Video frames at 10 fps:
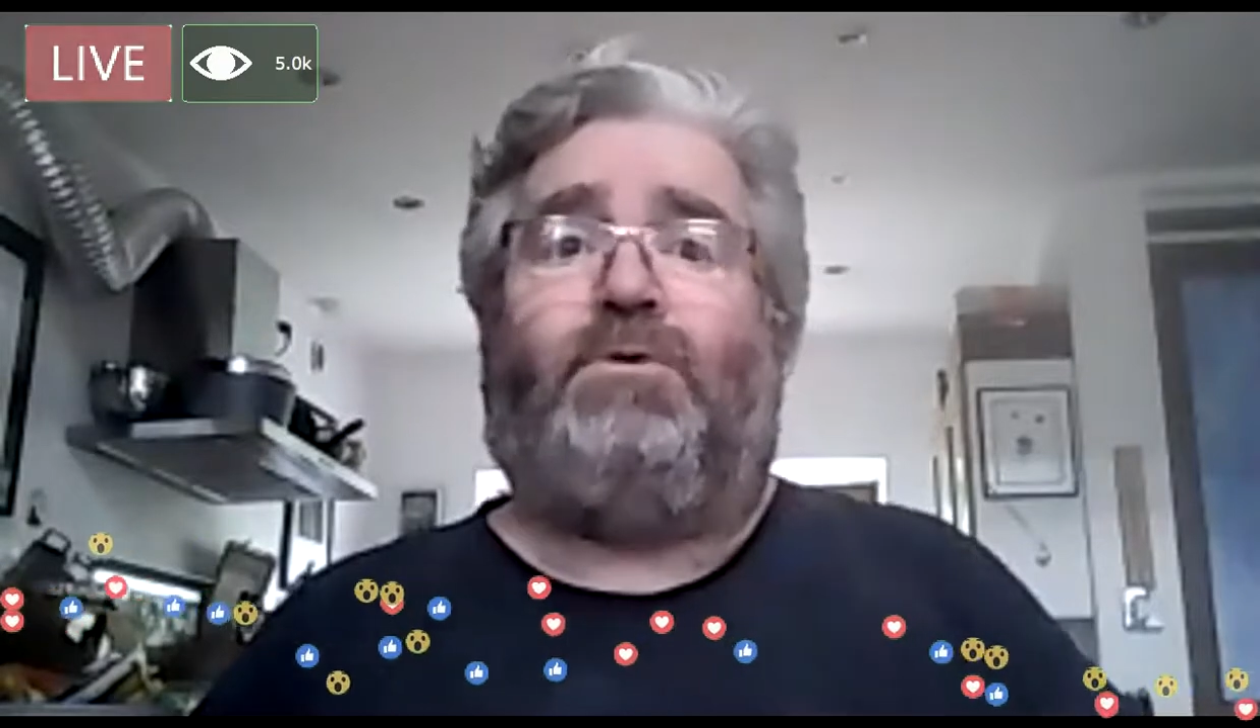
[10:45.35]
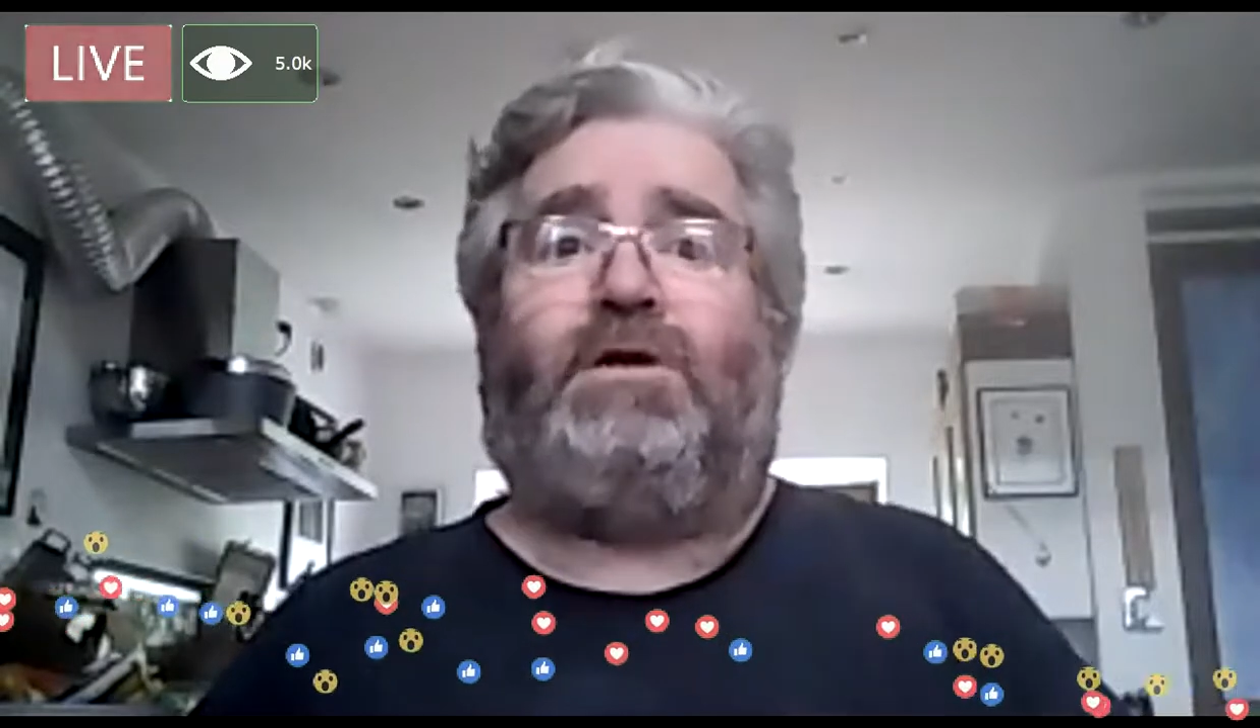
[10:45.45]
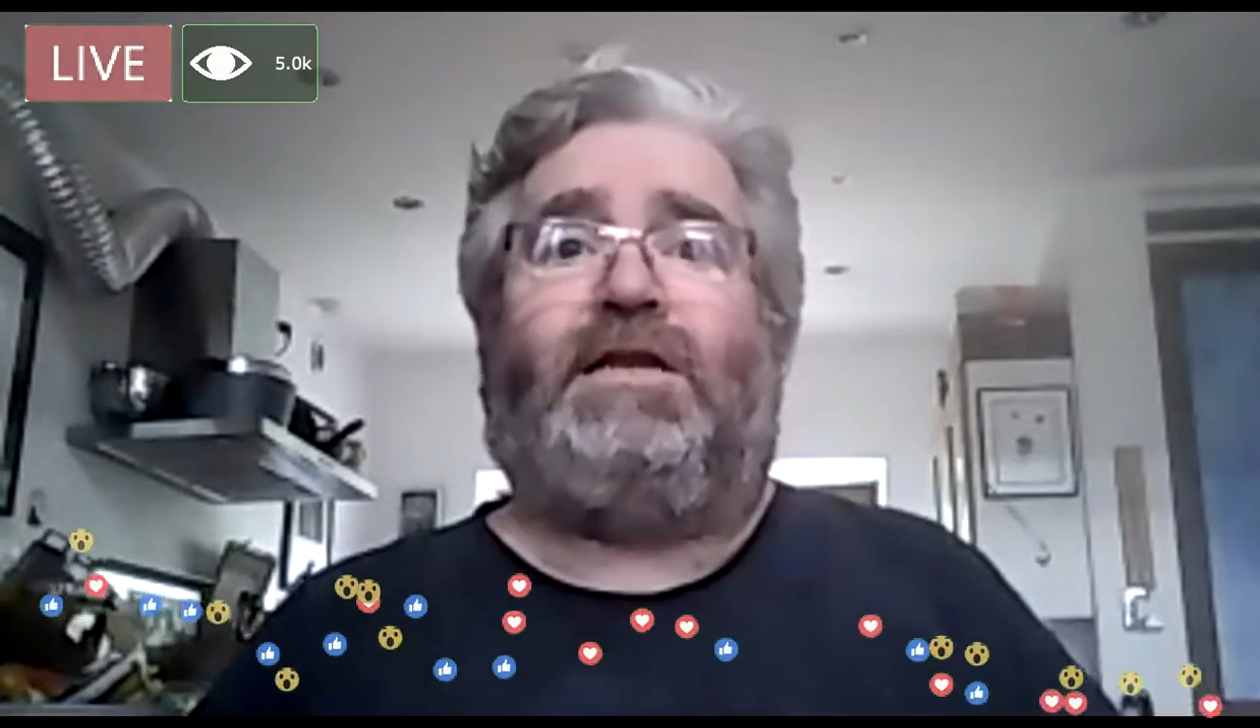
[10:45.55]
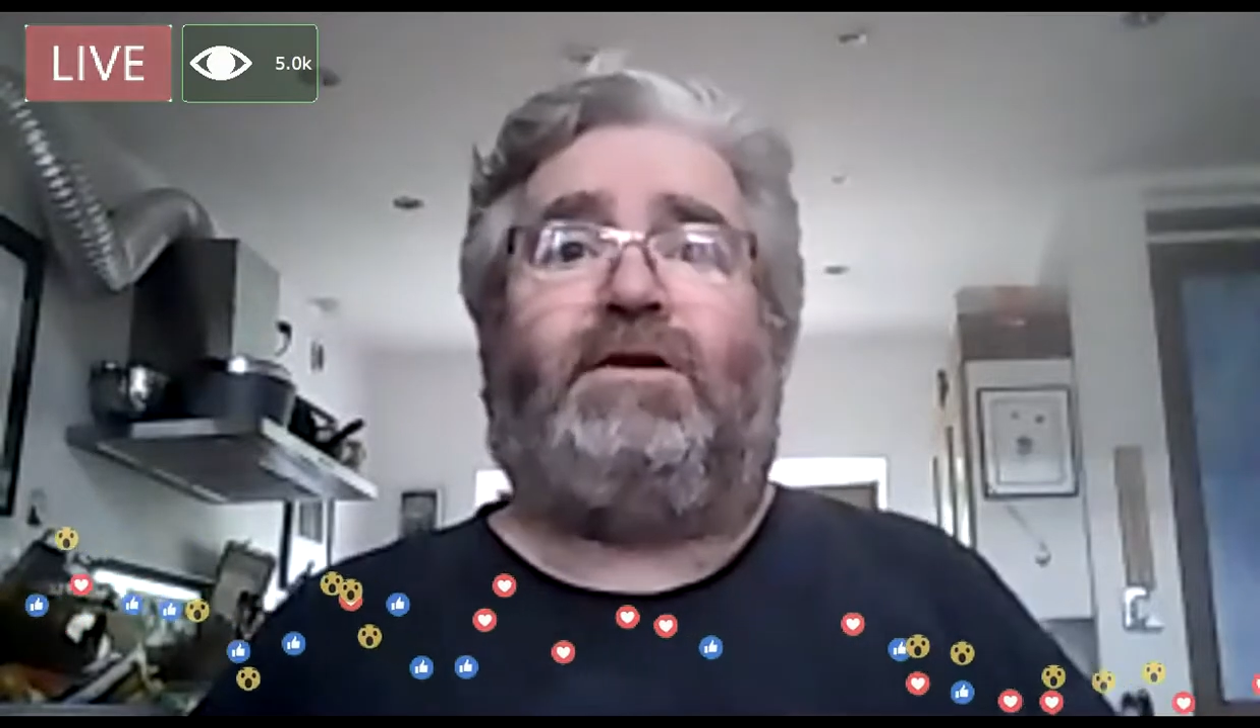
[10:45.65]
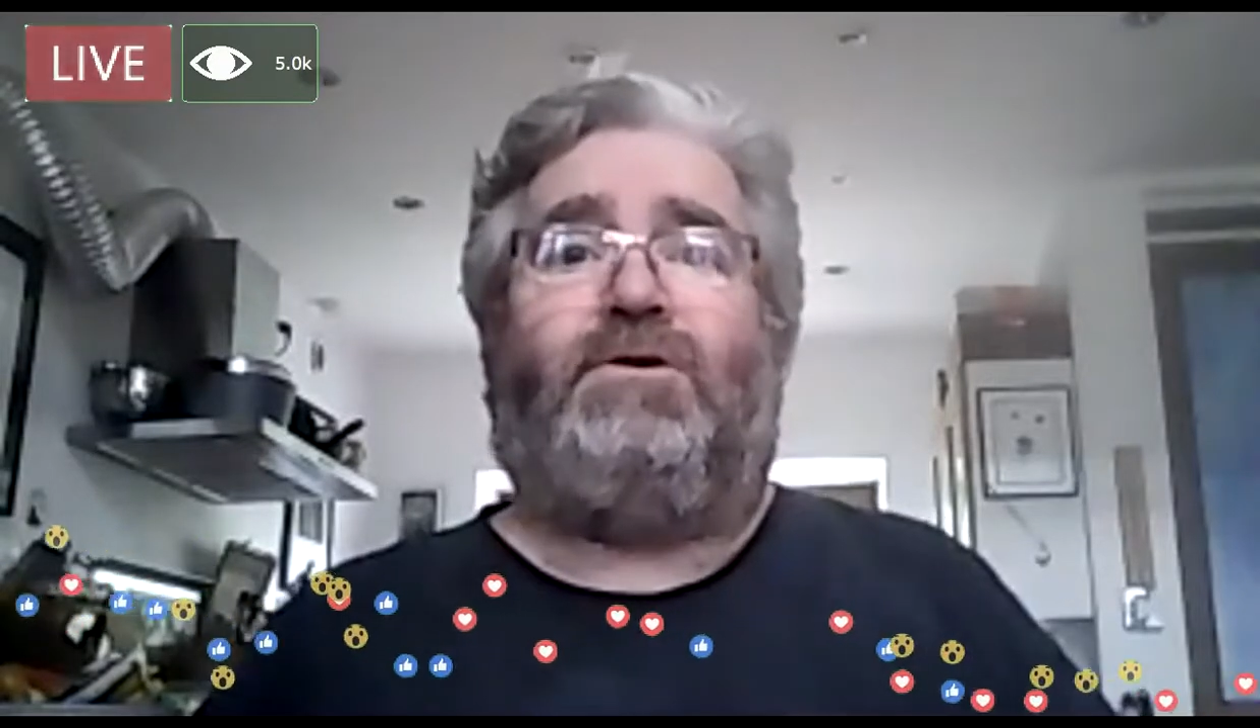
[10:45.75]

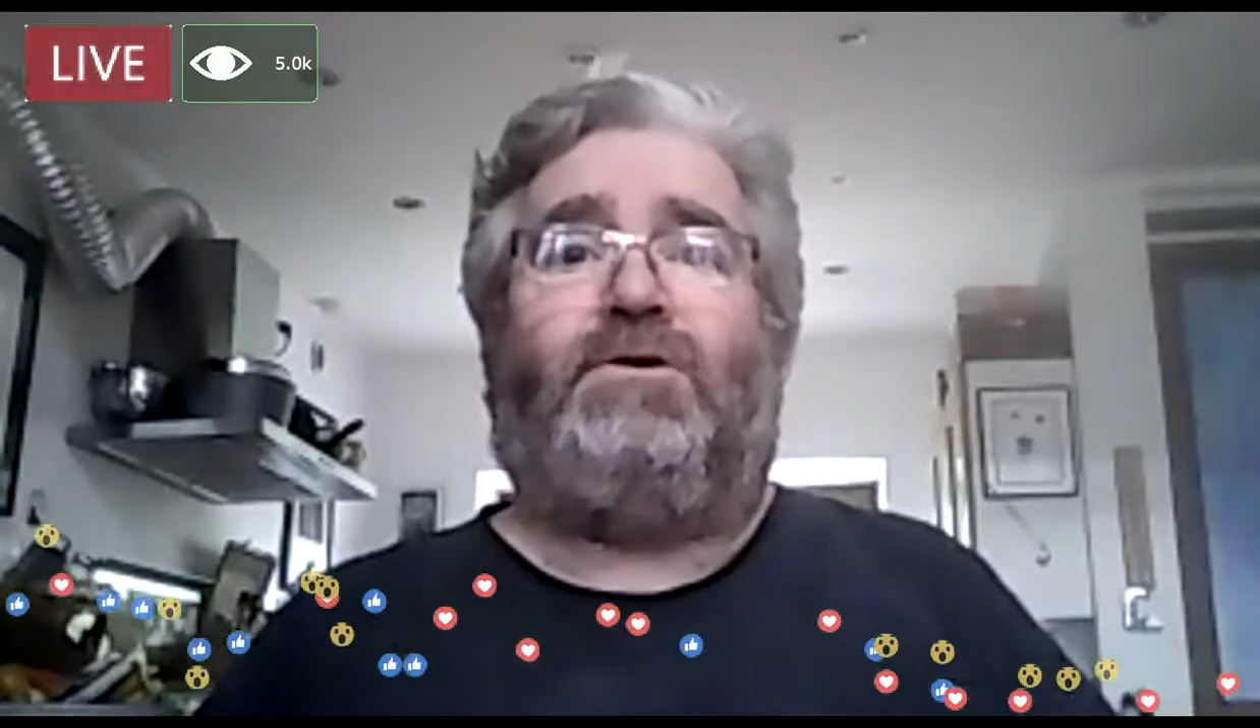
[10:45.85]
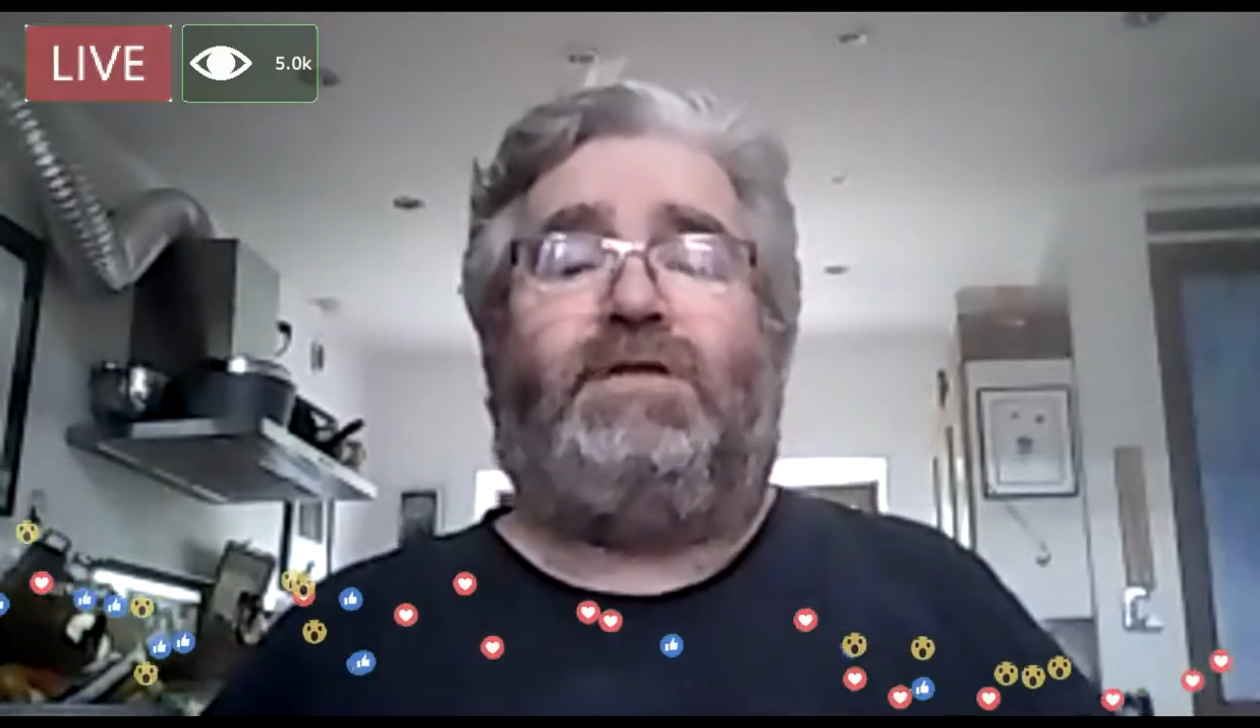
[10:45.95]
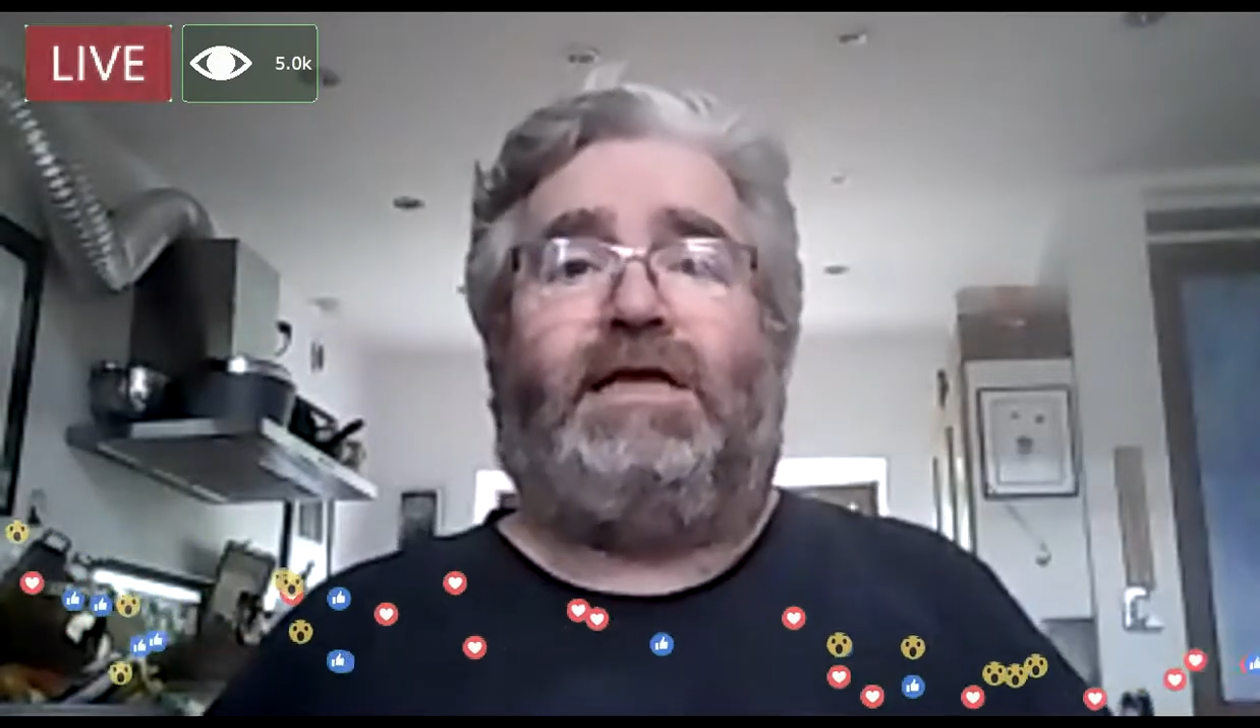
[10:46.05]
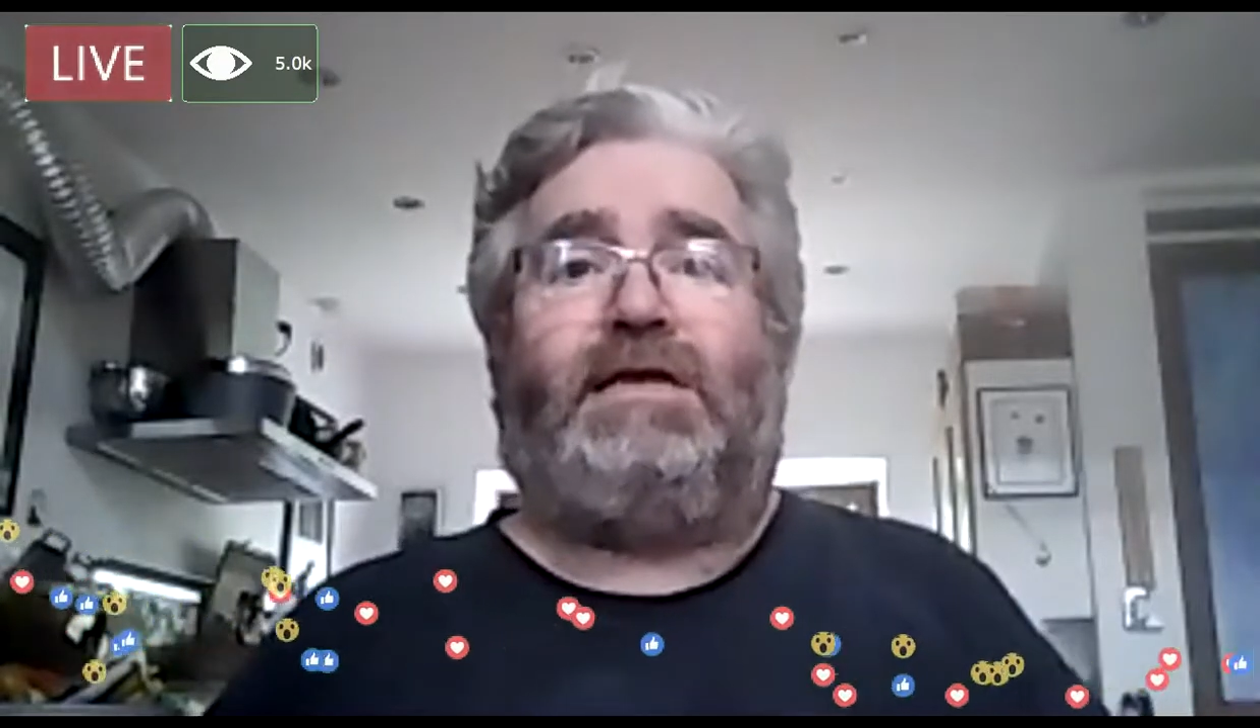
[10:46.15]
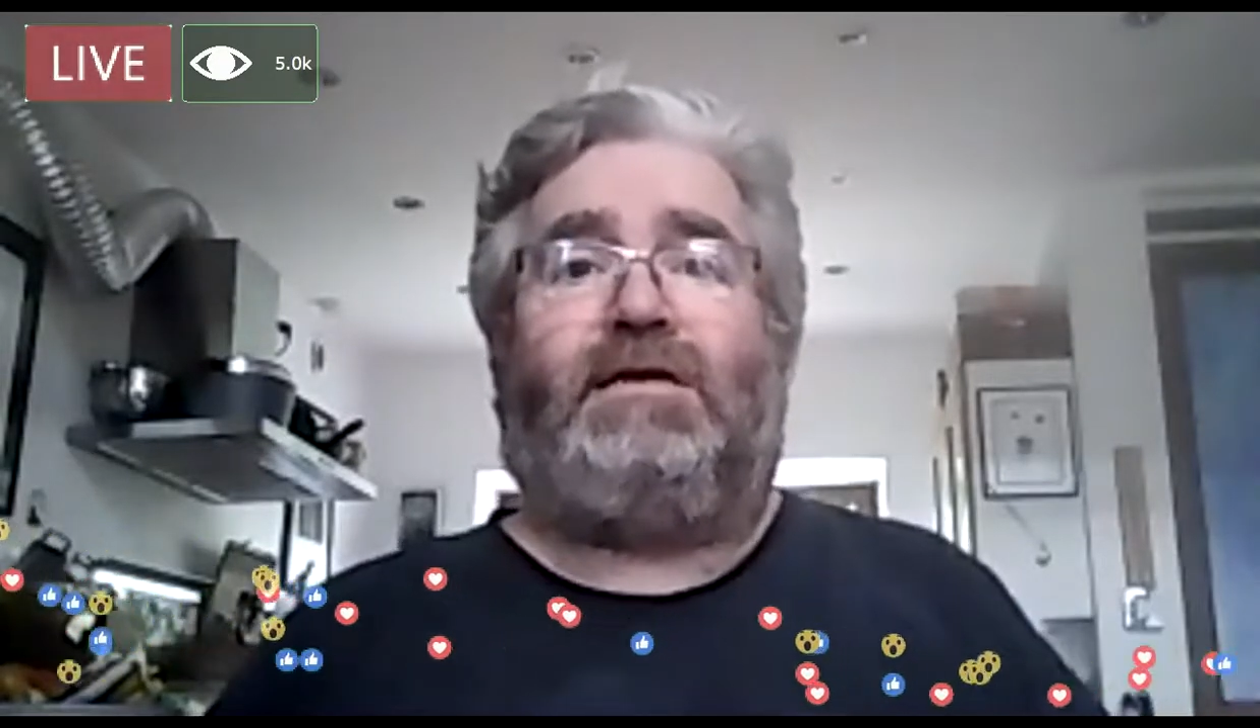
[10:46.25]
click on the link